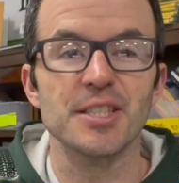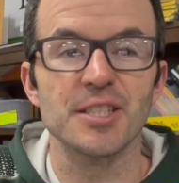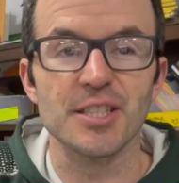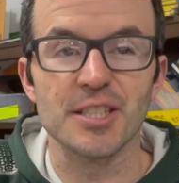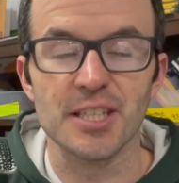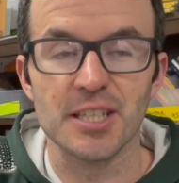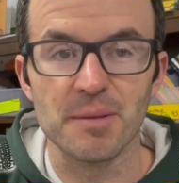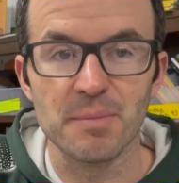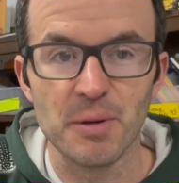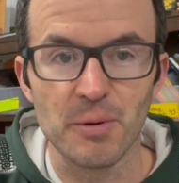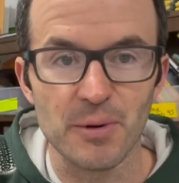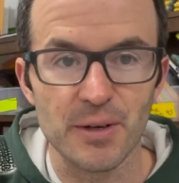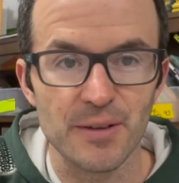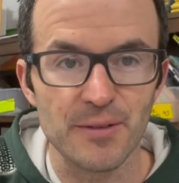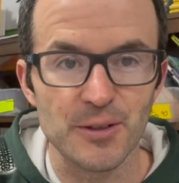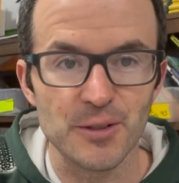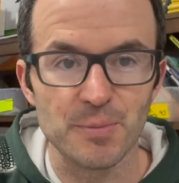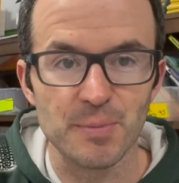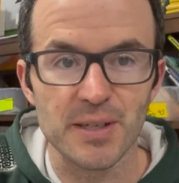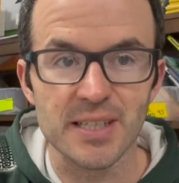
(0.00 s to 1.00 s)
is going to be one of
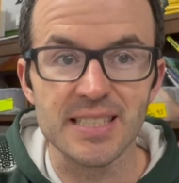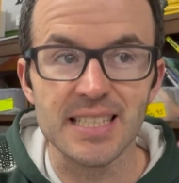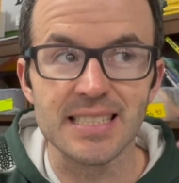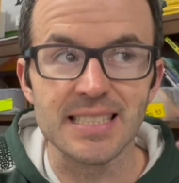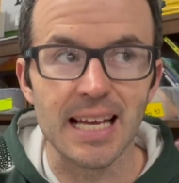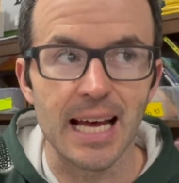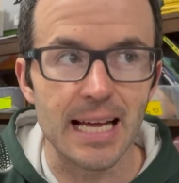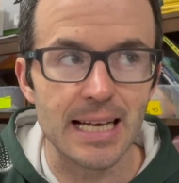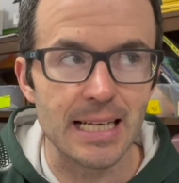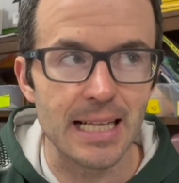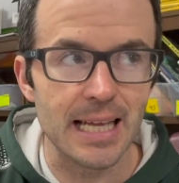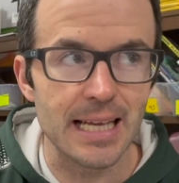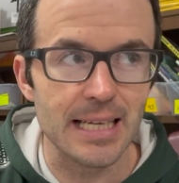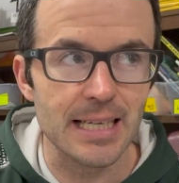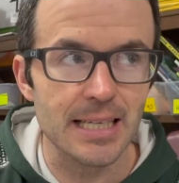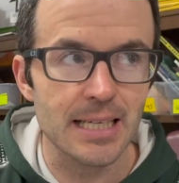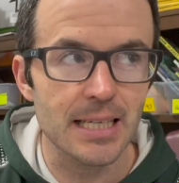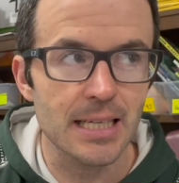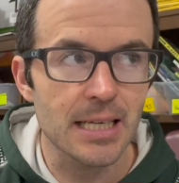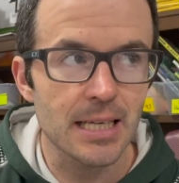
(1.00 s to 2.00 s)
those books that's on
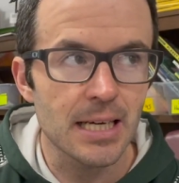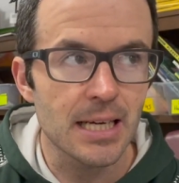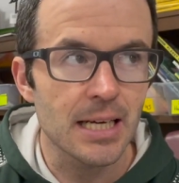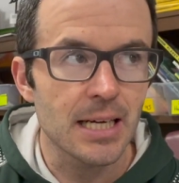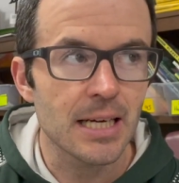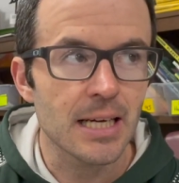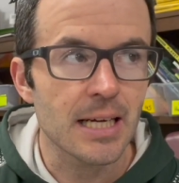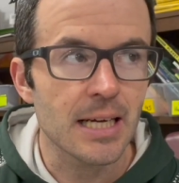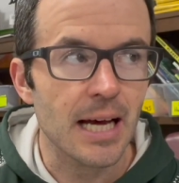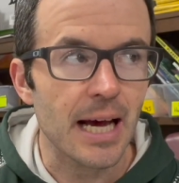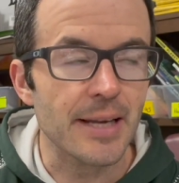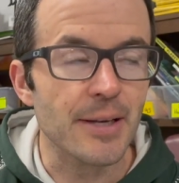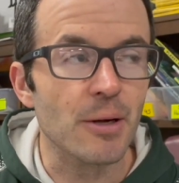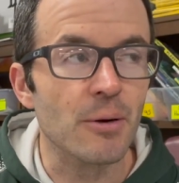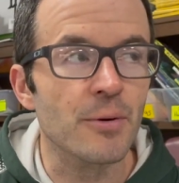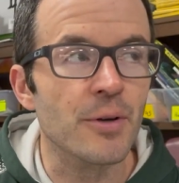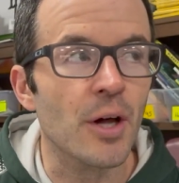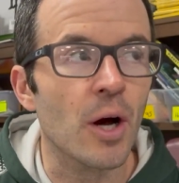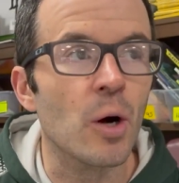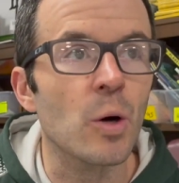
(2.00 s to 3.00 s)
like I
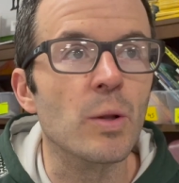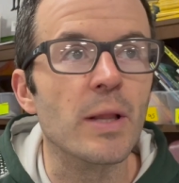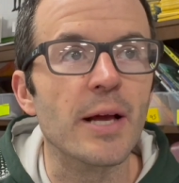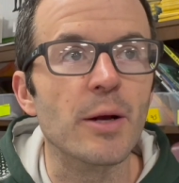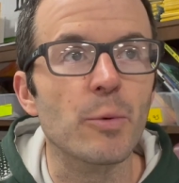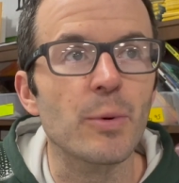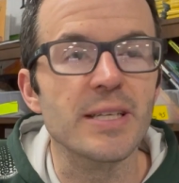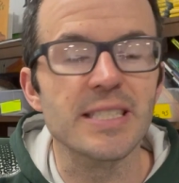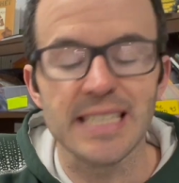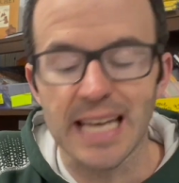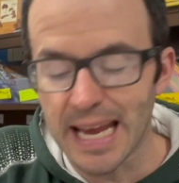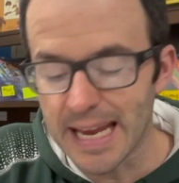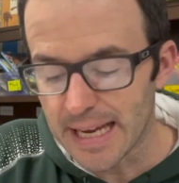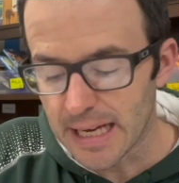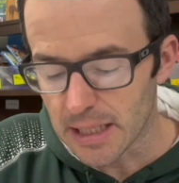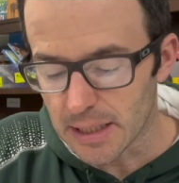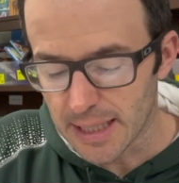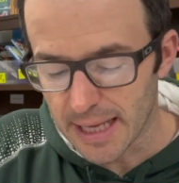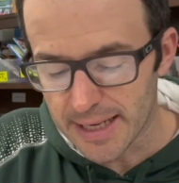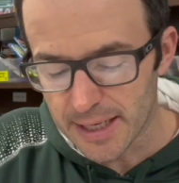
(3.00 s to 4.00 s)
don't know like which
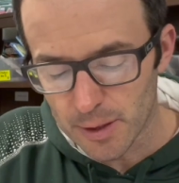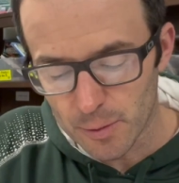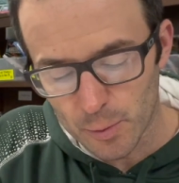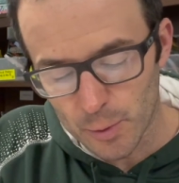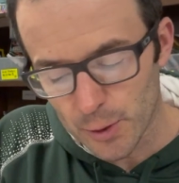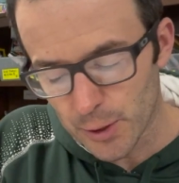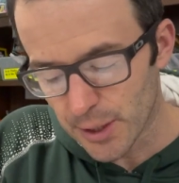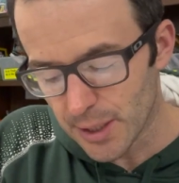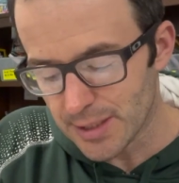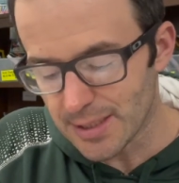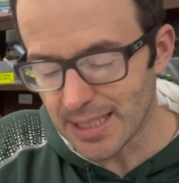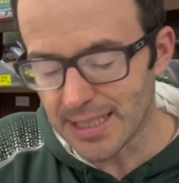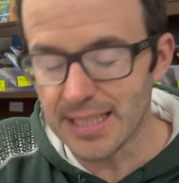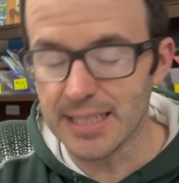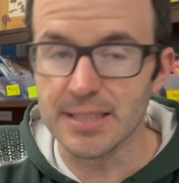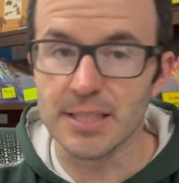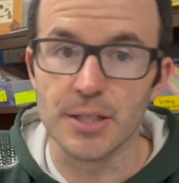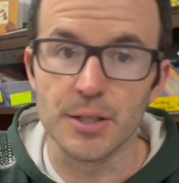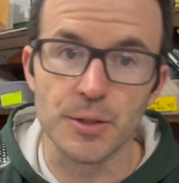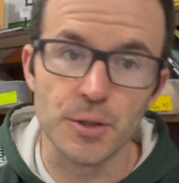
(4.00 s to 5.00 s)
ALA awards, like
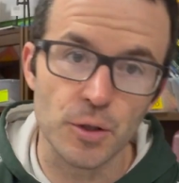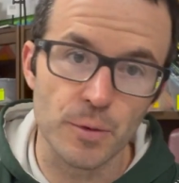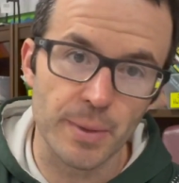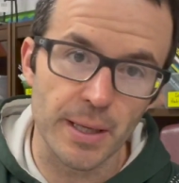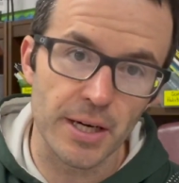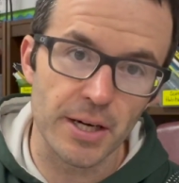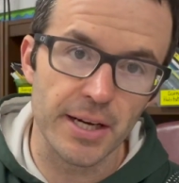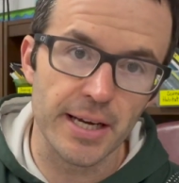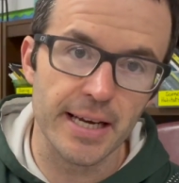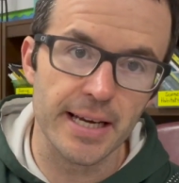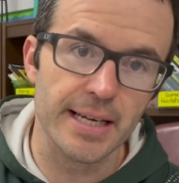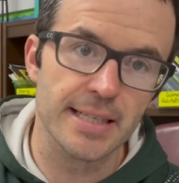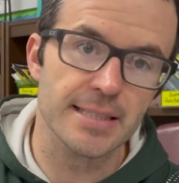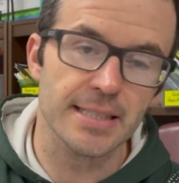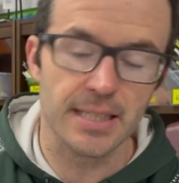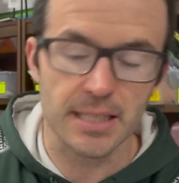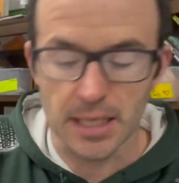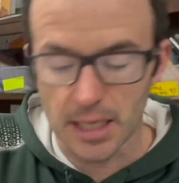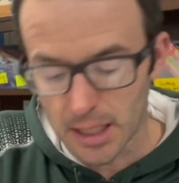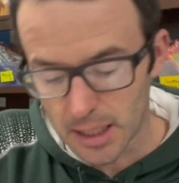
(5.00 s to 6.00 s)
is it a Newbery, is
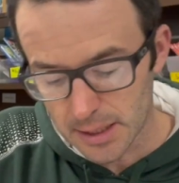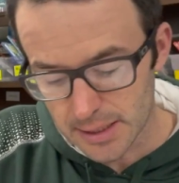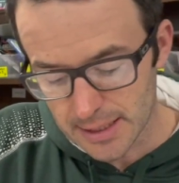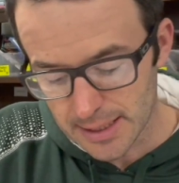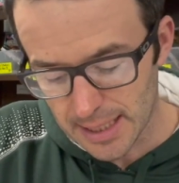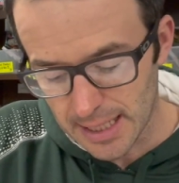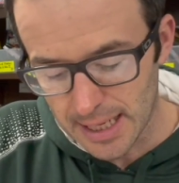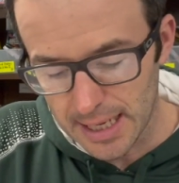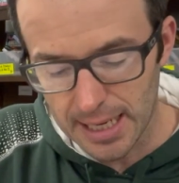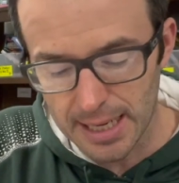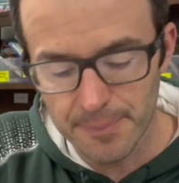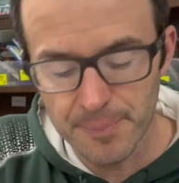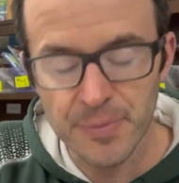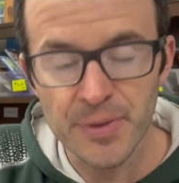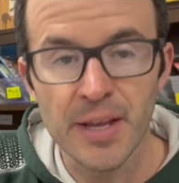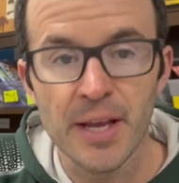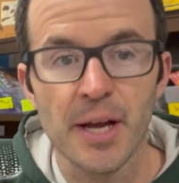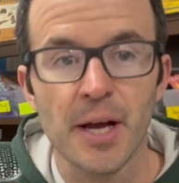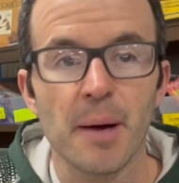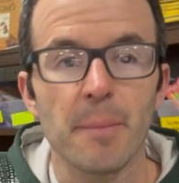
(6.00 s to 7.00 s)
it a Caldecott?
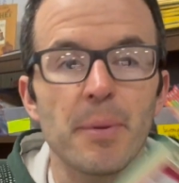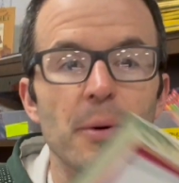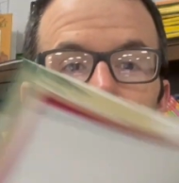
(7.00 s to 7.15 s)
But